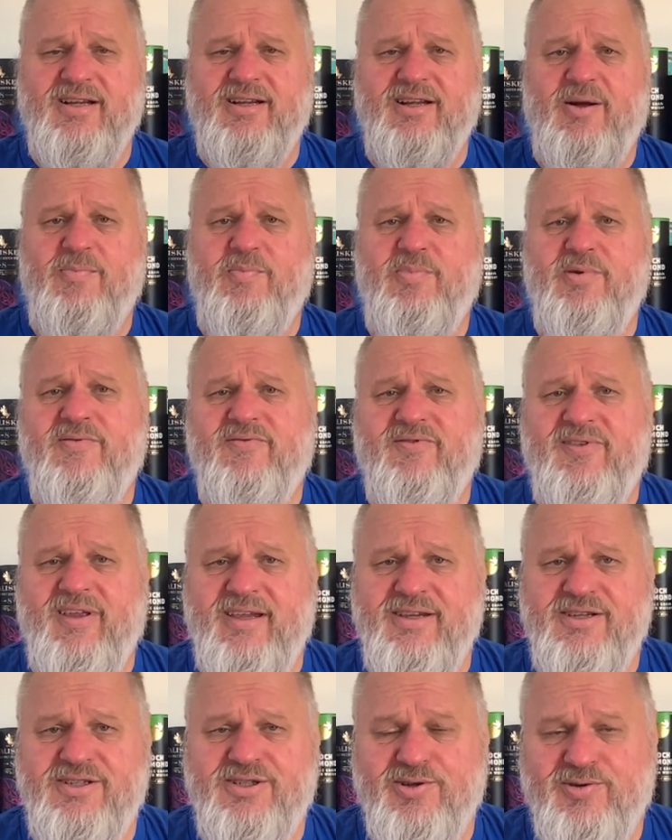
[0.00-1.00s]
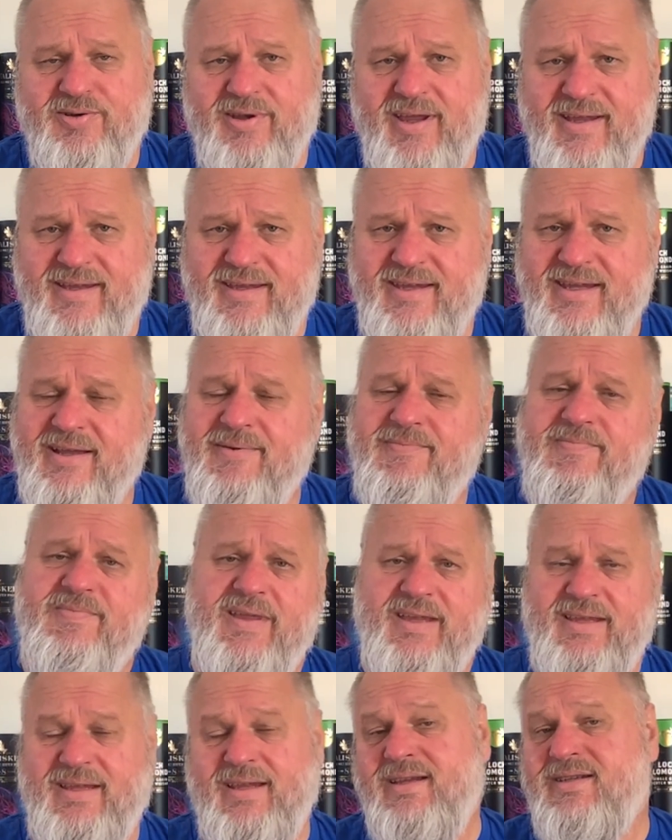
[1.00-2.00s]
couple of days to get here.
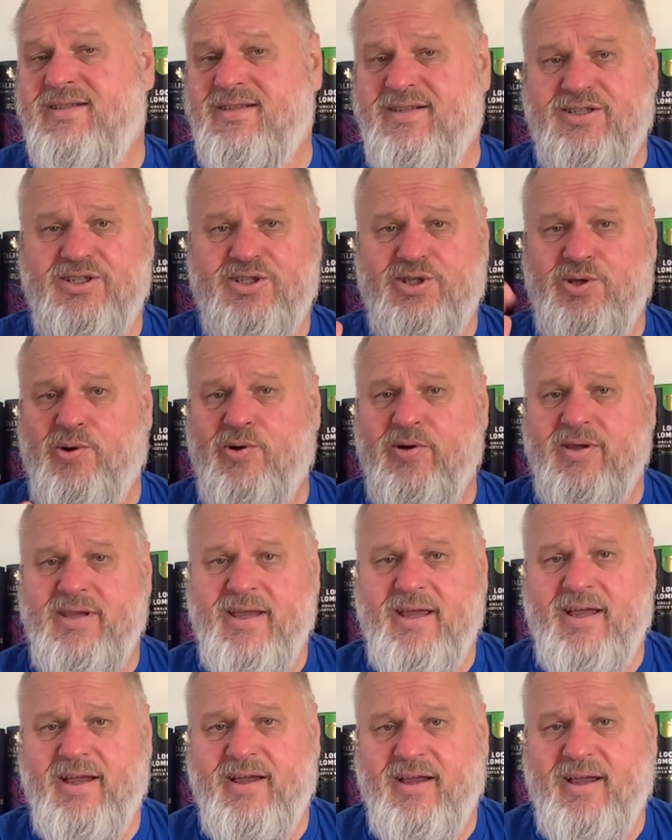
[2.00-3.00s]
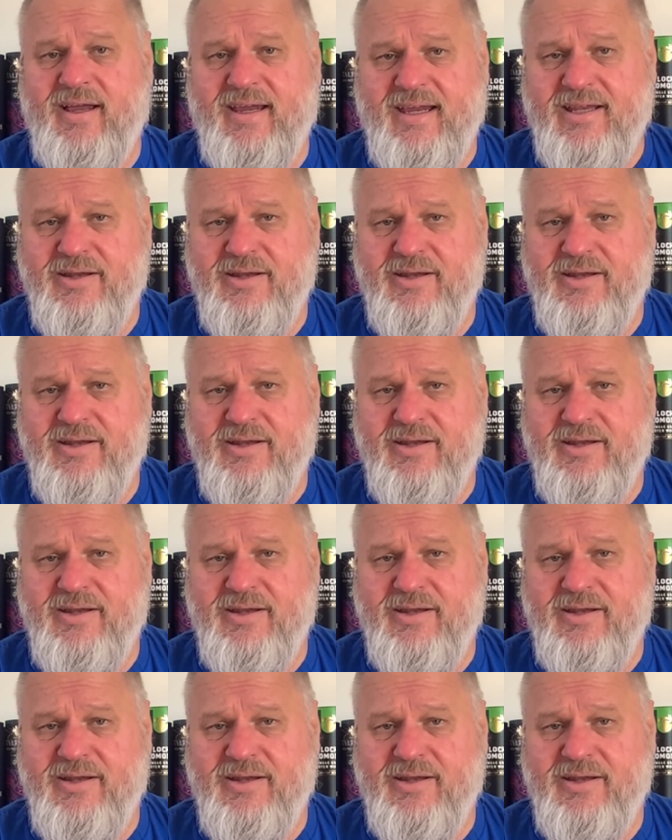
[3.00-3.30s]
It is a store here in